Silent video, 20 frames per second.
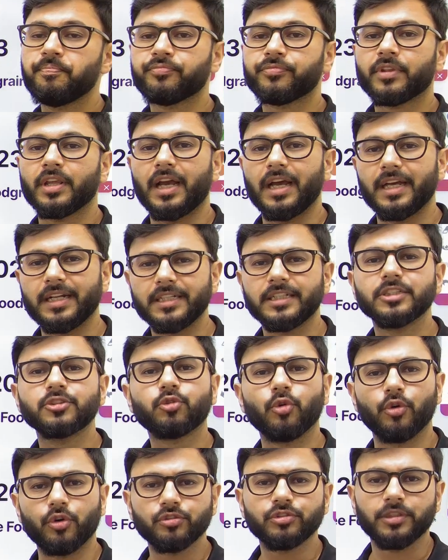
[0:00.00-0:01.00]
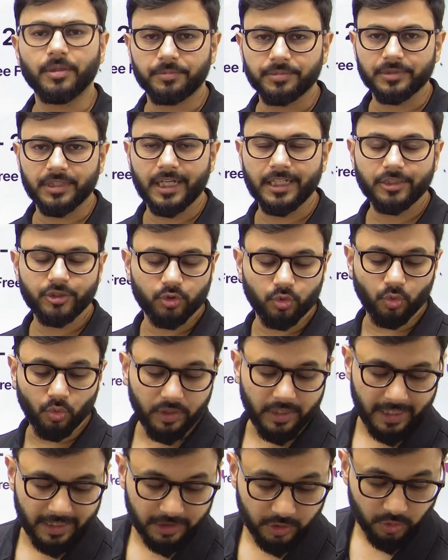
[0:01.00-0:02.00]
and it is going to subside soon
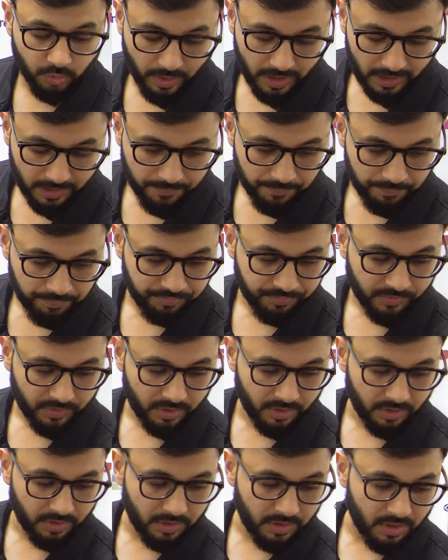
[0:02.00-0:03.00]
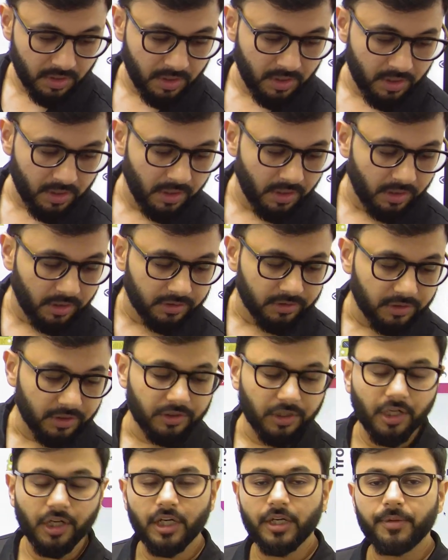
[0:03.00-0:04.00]
as well. The
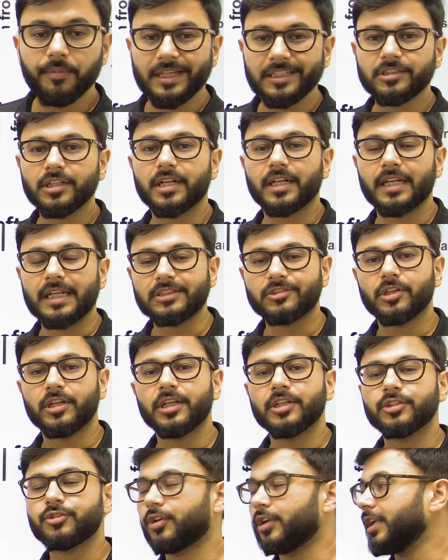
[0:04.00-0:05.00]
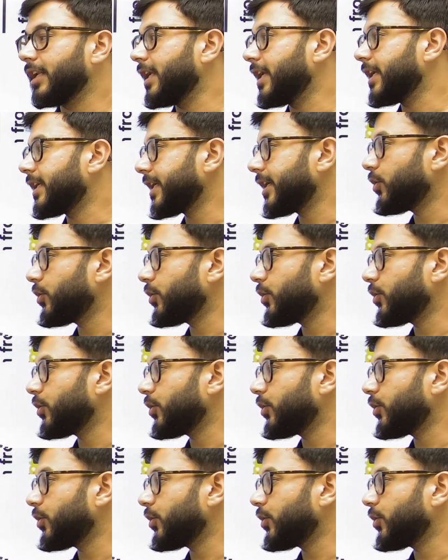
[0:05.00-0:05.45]
third major reason is related